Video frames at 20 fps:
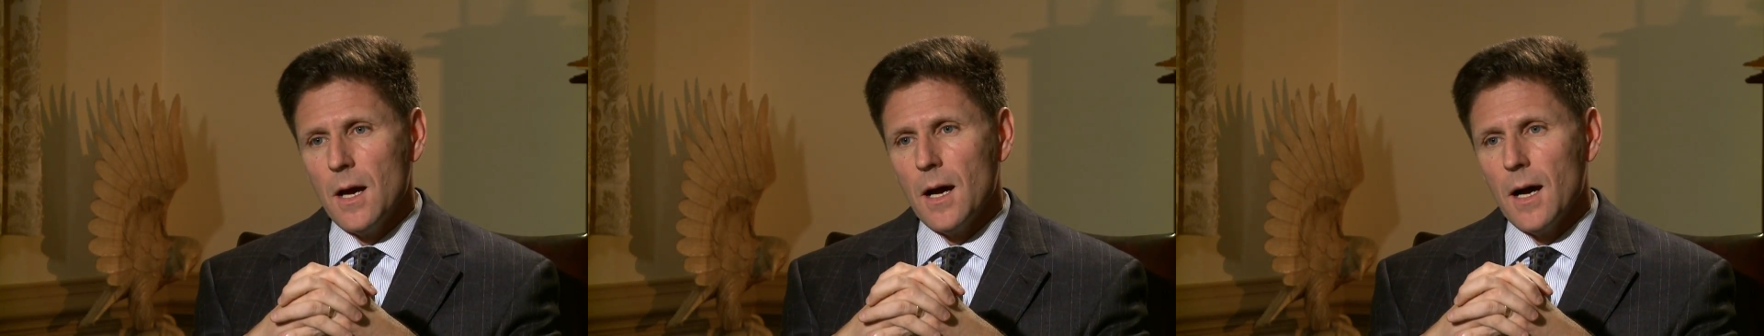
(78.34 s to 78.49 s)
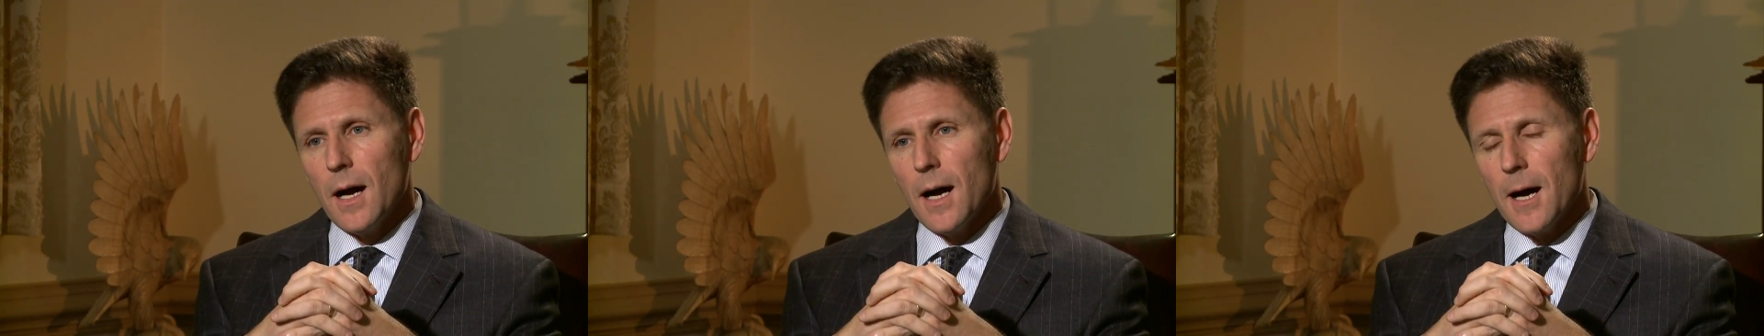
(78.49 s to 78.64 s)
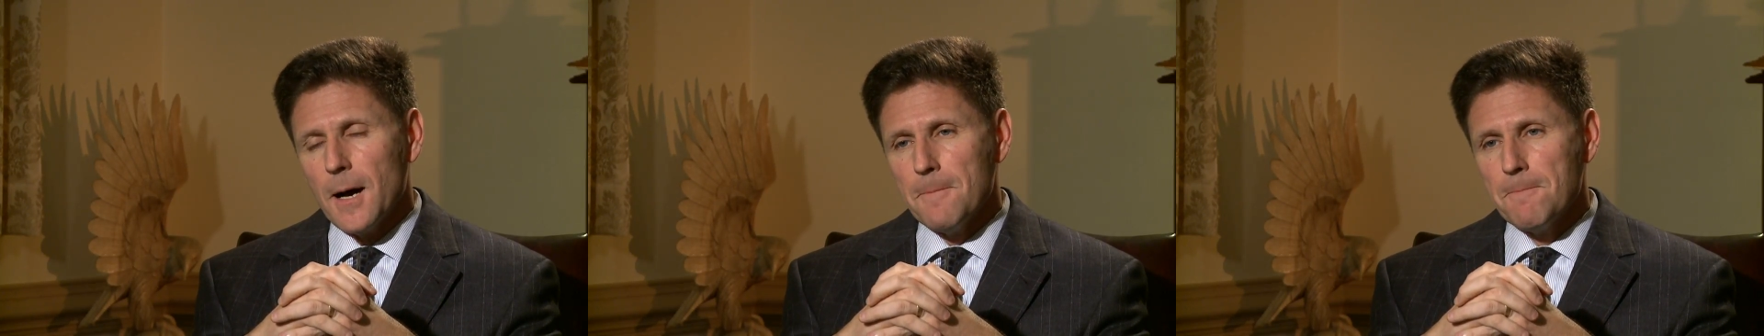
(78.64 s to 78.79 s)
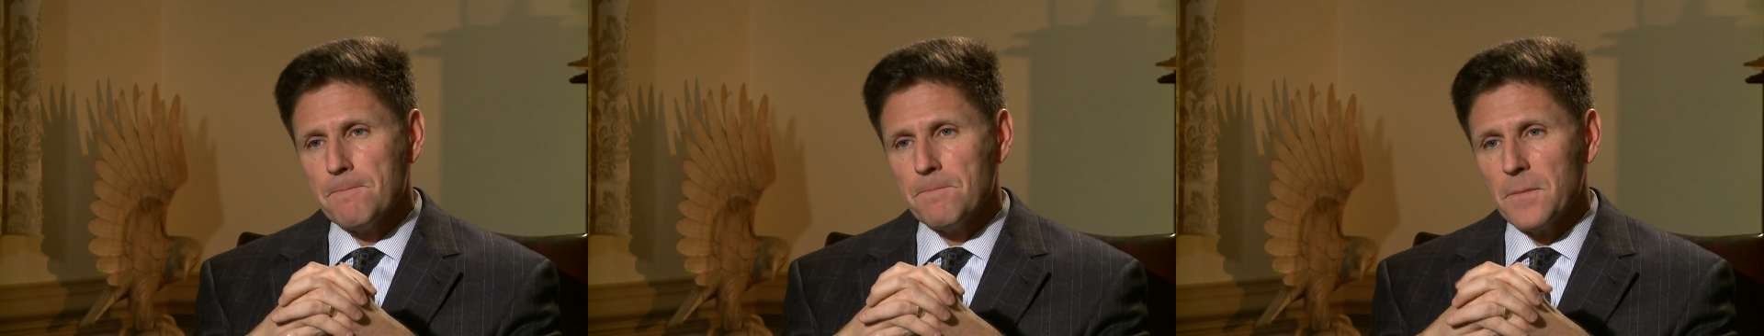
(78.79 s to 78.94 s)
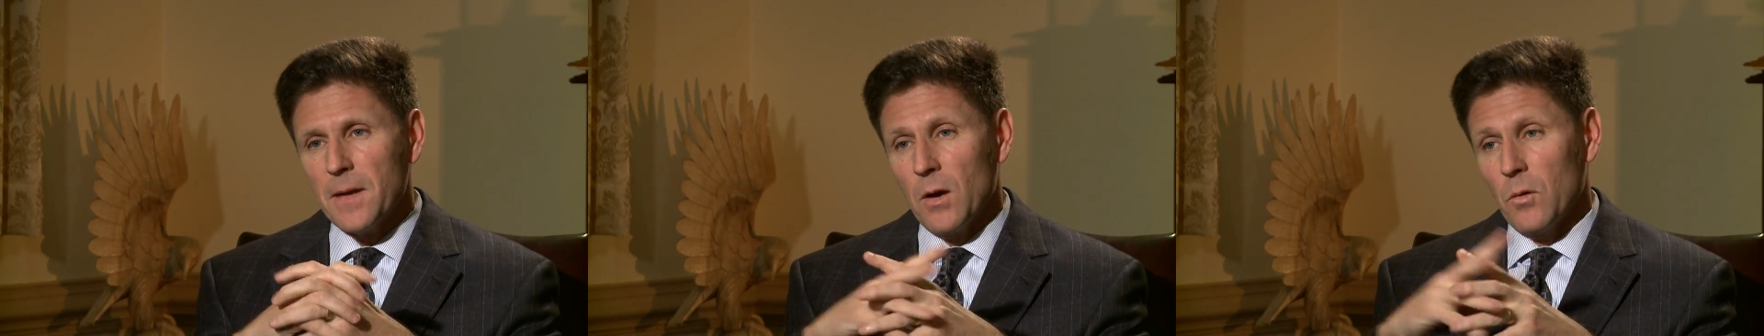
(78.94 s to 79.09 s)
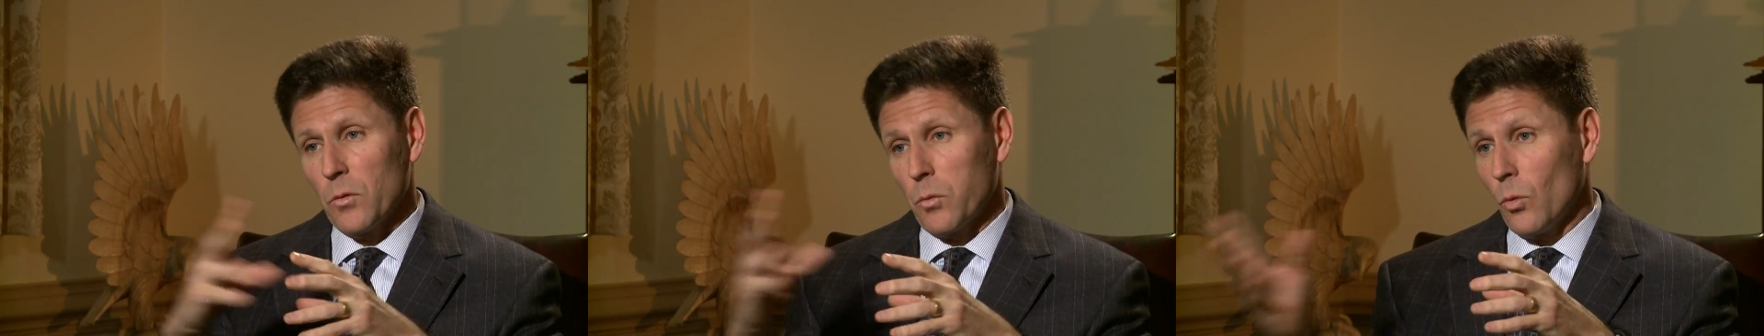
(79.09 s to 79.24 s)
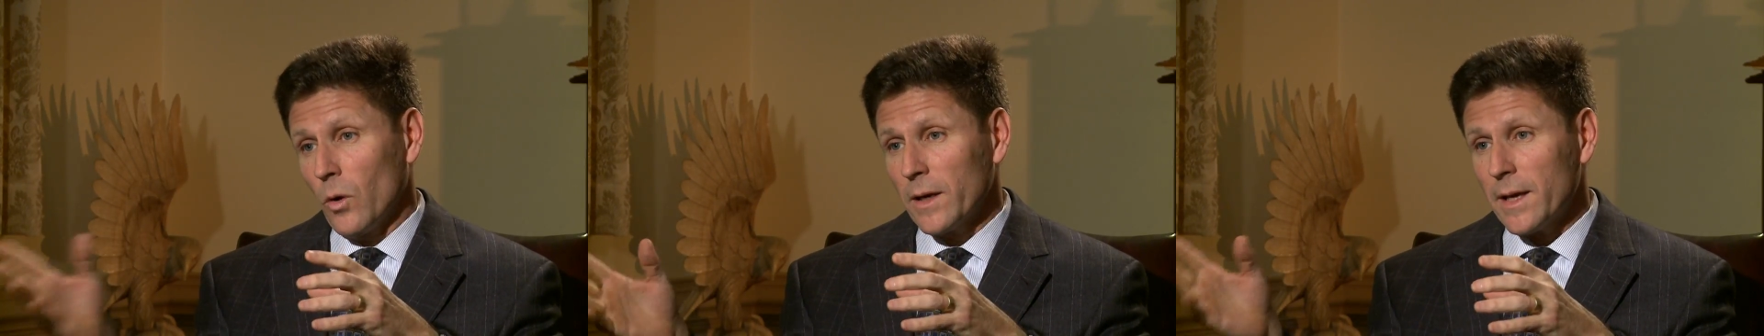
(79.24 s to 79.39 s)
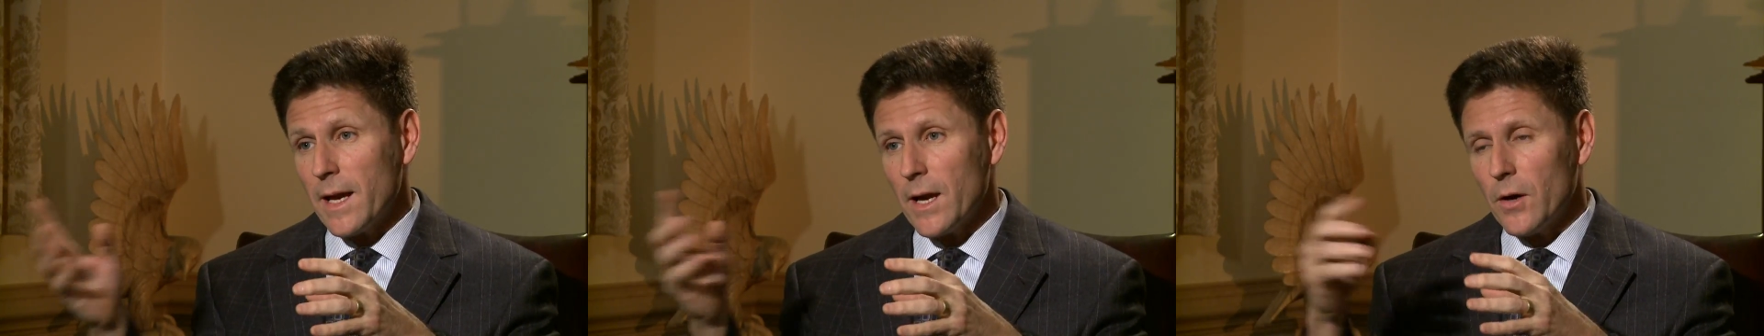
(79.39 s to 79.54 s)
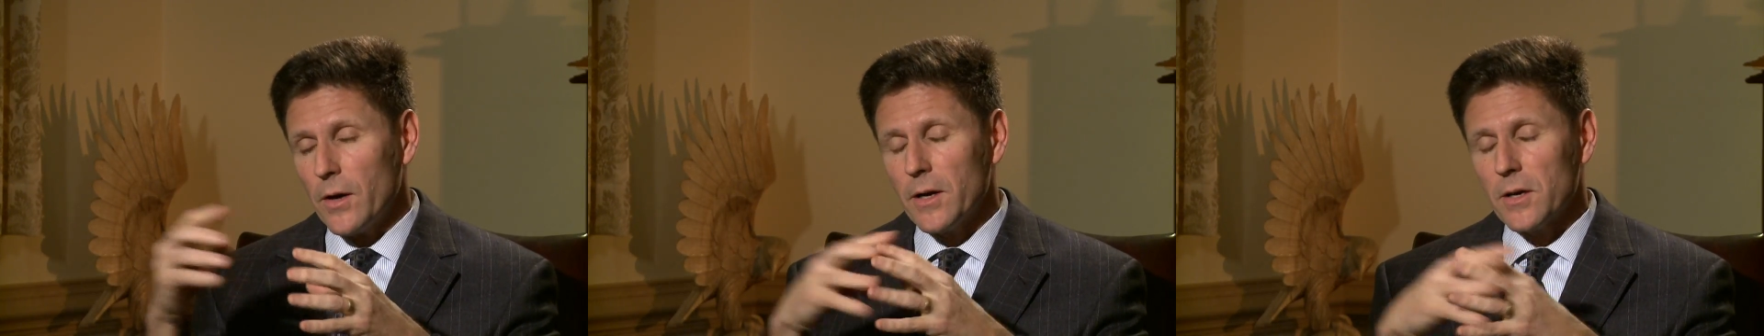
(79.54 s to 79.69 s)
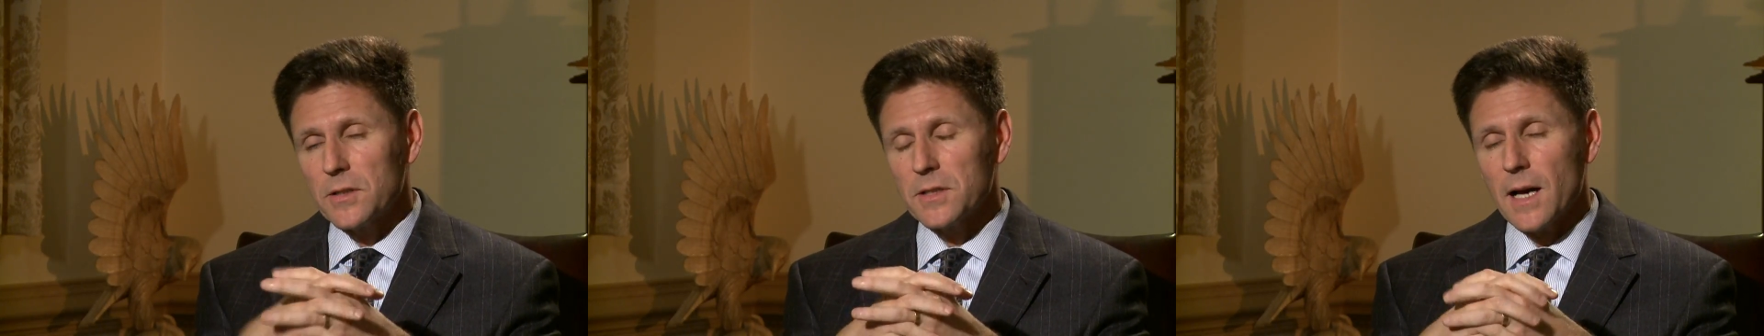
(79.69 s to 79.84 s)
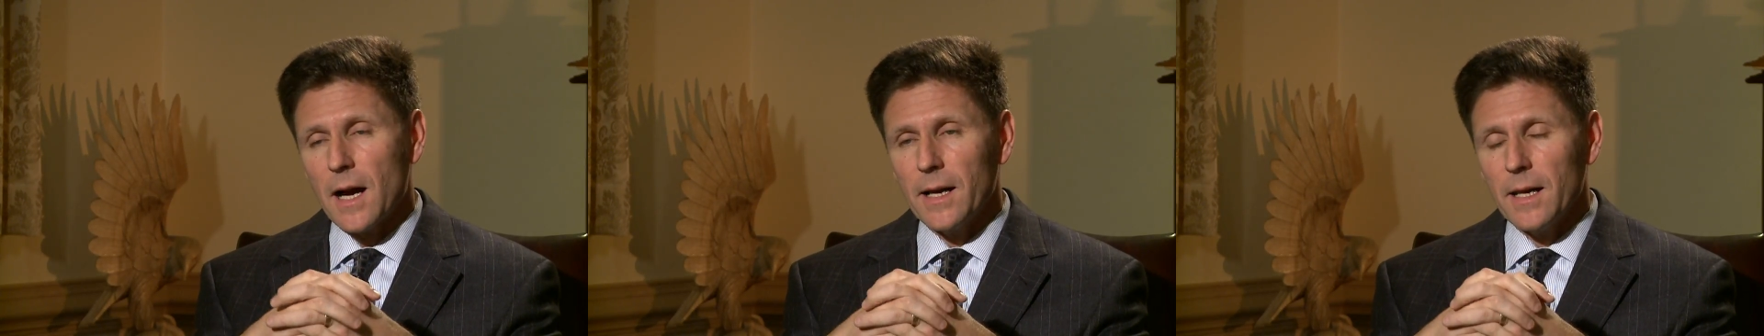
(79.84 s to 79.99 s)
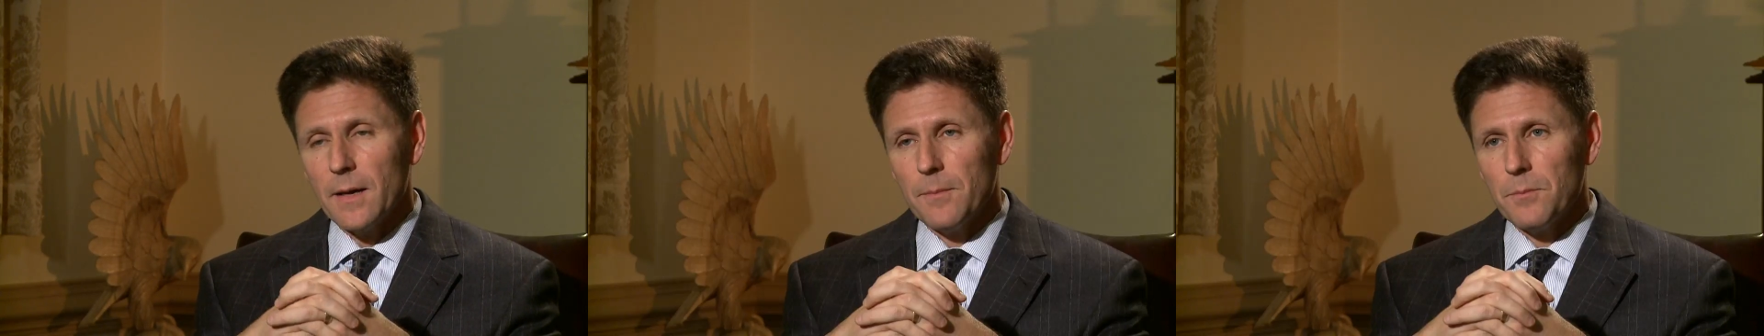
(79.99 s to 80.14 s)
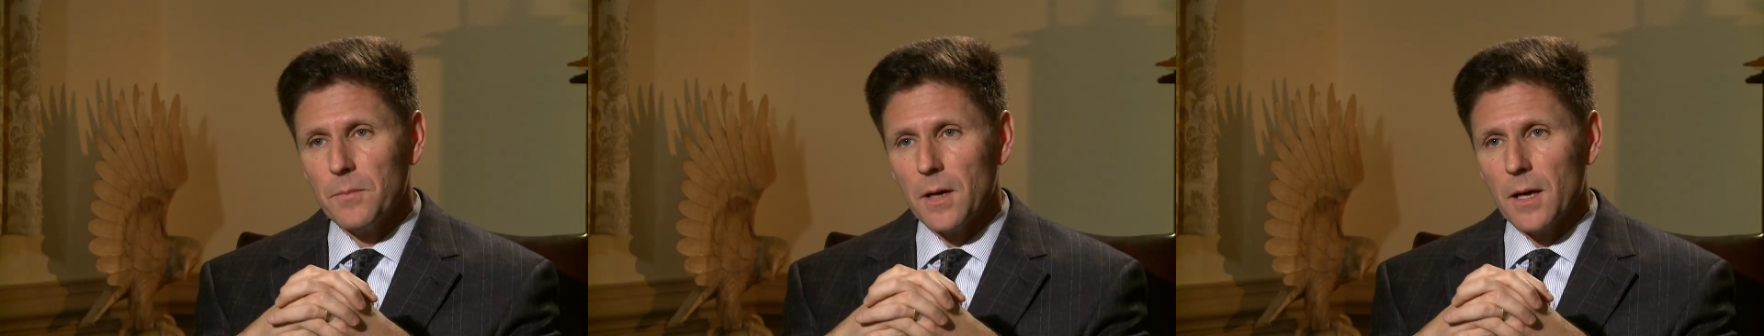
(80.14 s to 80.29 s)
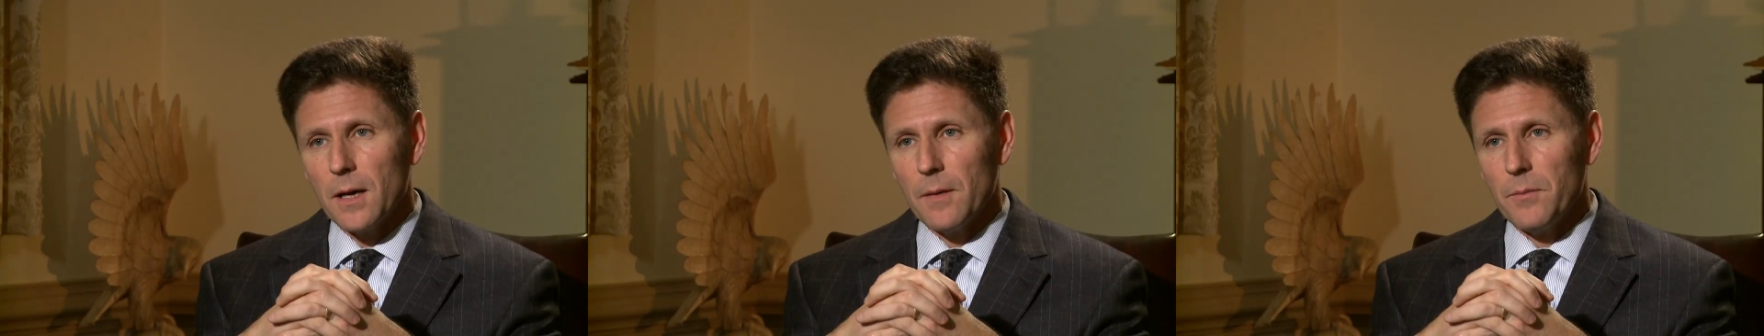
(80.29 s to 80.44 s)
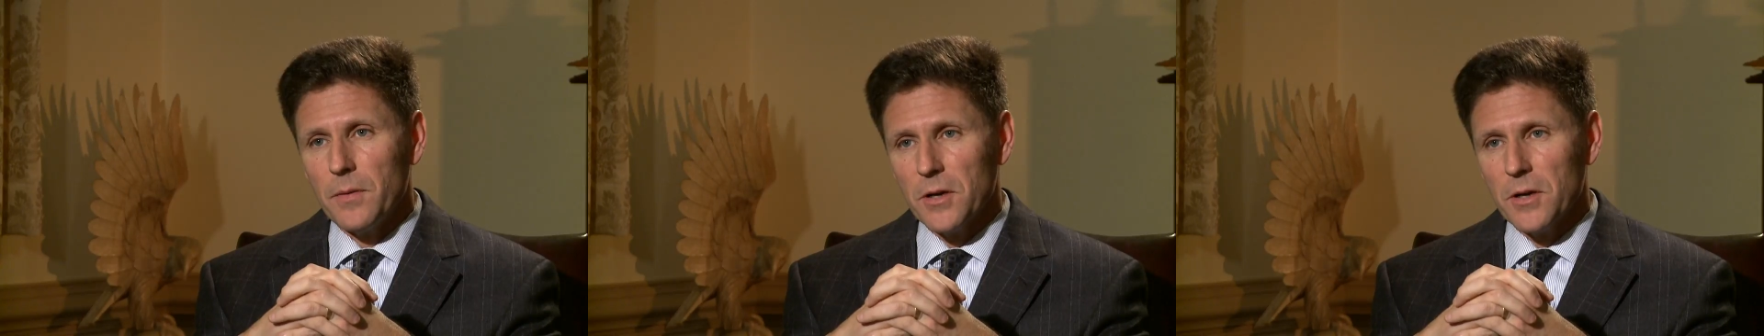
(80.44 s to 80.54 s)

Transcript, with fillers: Um, and with one carrier tied up uh,